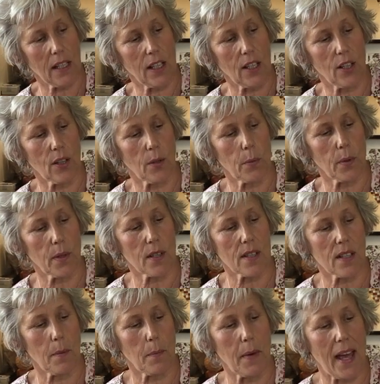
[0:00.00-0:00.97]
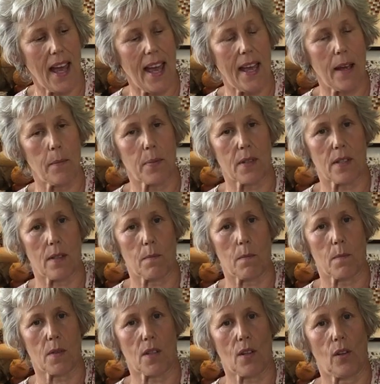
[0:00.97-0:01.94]
here with some
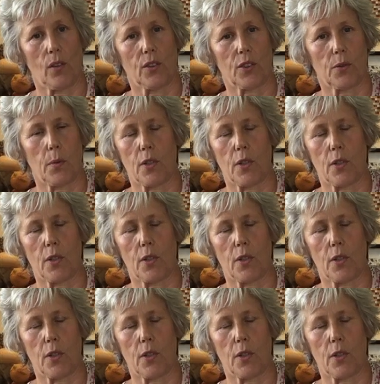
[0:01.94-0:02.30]
Epsom salts,